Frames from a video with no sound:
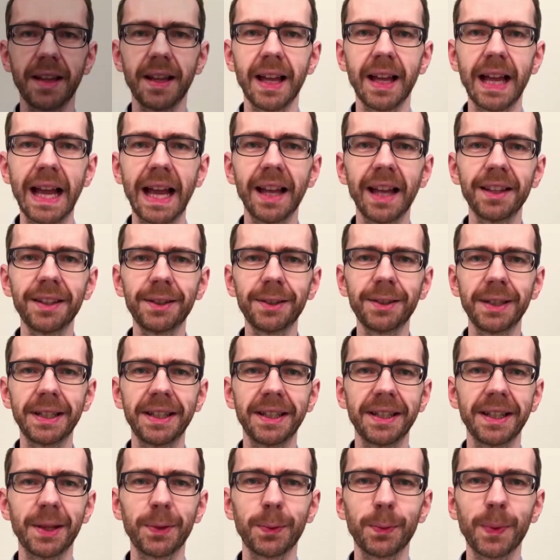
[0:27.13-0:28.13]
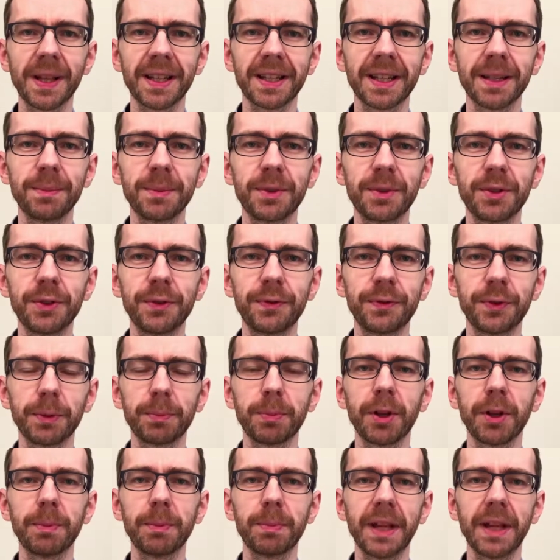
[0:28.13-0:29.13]
Hello and welcome to
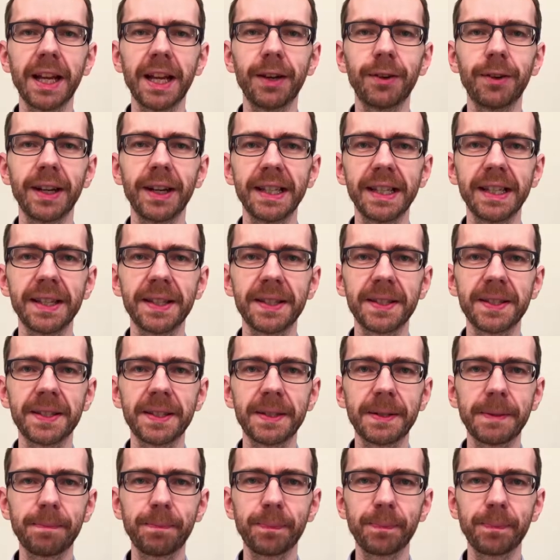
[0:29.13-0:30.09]
Football Player Ratings.